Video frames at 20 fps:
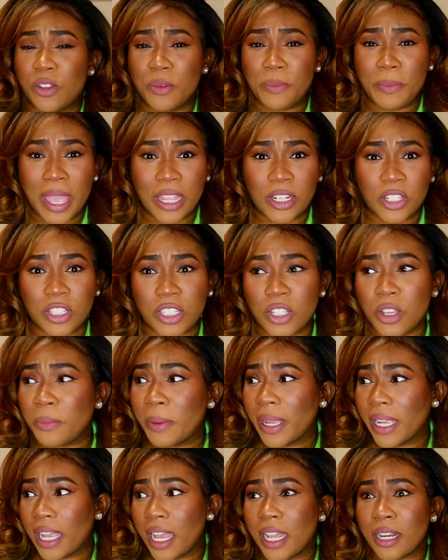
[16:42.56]
your majesty, oh
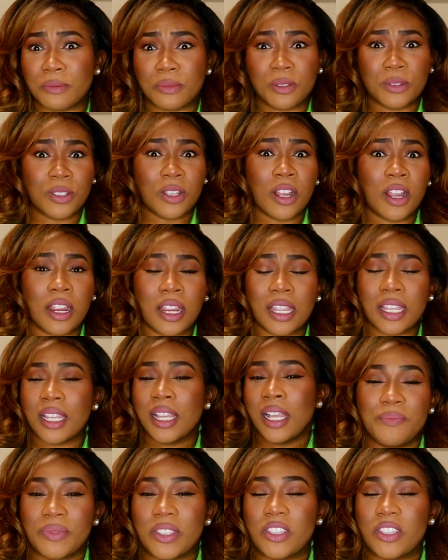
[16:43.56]
my God, I'm so sorry.